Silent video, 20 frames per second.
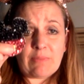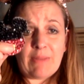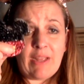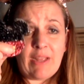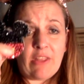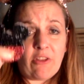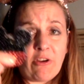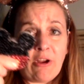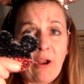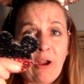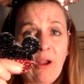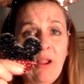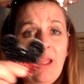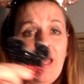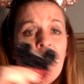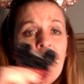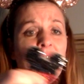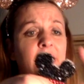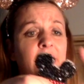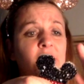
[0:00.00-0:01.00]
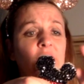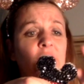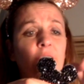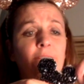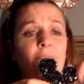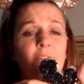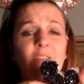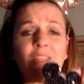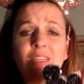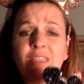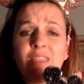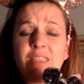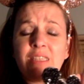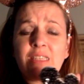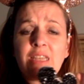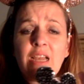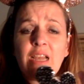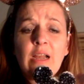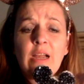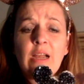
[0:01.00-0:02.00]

My other idea for this